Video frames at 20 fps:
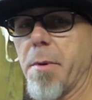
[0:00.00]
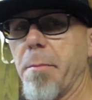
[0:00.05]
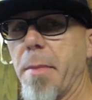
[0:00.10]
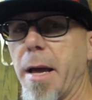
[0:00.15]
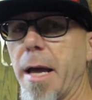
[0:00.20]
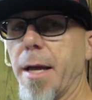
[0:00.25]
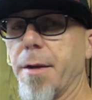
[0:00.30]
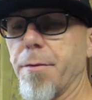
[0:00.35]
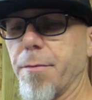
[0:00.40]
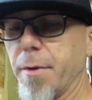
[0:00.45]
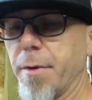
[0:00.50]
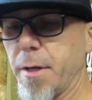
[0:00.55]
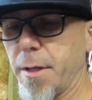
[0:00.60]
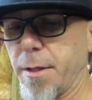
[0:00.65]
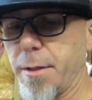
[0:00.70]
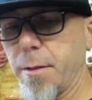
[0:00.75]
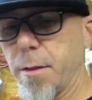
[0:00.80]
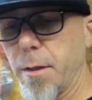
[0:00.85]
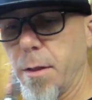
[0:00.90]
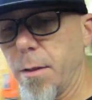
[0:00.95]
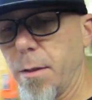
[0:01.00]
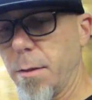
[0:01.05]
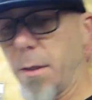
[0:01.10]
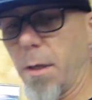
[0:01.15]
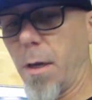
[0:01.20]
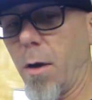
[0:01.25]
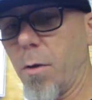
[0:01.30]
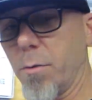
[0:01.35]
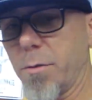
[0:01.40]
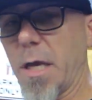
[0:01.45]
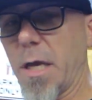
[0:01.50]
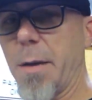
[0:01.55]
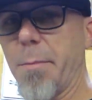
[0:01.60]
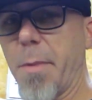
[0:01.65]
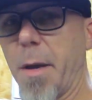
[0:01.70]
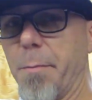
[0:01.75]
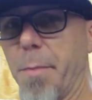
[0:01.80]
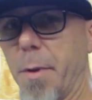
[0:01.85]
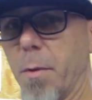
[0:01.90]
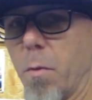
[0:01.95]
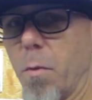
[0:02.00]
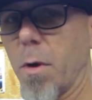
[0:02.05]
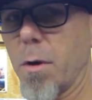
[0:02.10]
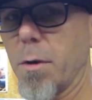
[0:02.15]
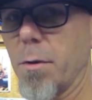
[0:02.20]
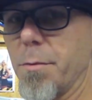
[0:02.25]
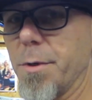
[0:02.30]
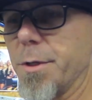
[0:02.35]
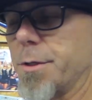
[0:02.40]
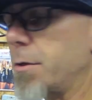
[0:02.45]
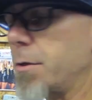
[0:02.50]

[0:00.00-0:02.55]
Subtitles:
mind, really, the whole time I've been working on this